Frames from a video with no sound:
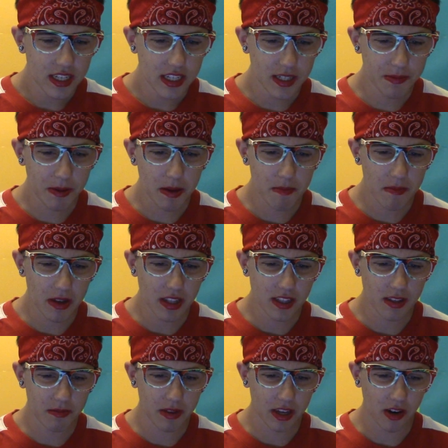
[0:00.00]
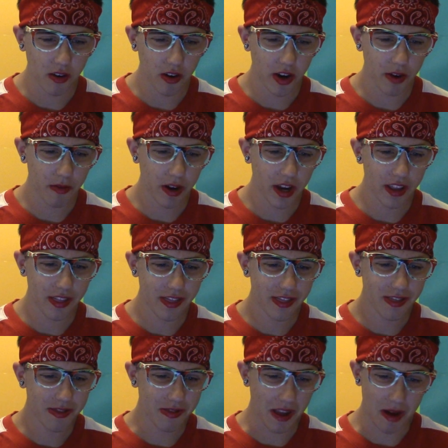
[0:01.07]
He's being mean to me, Corey whined.
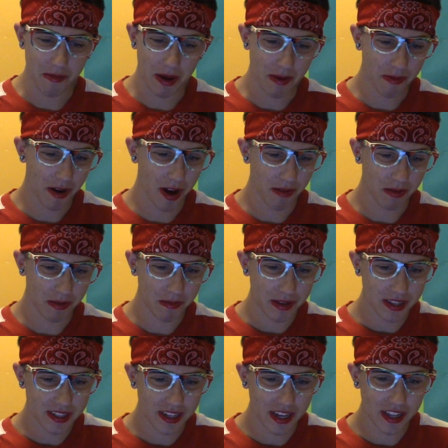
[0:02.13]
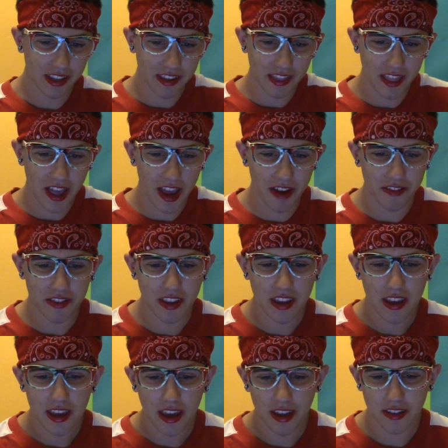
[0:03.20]
Not my problem, I said and laughed
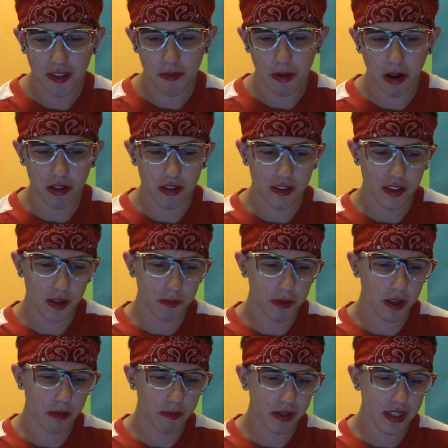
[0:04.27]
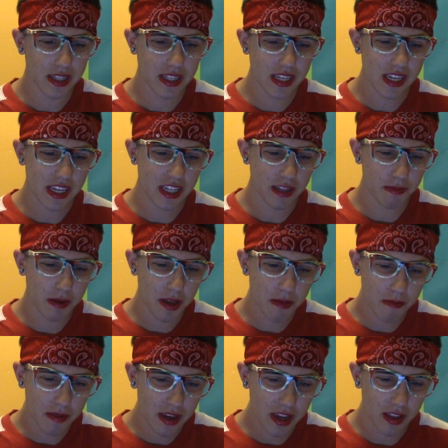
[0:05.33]
as he pouted deeply. But Zeke, he's
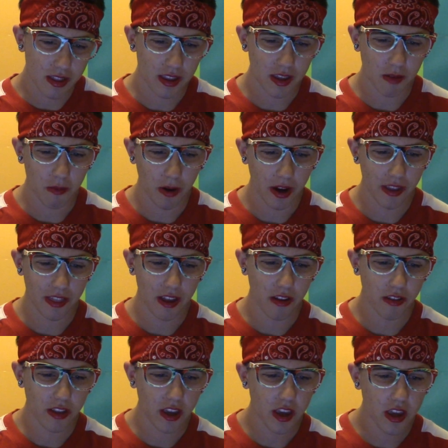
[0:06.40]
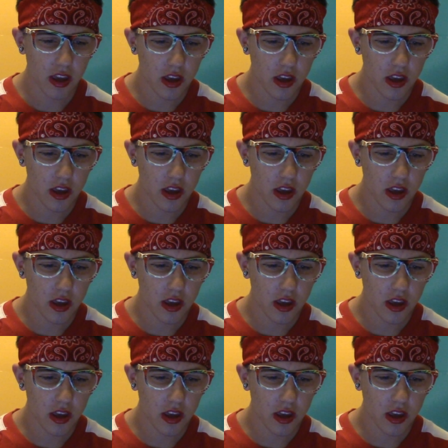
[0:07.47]
being mean, he whined loudly.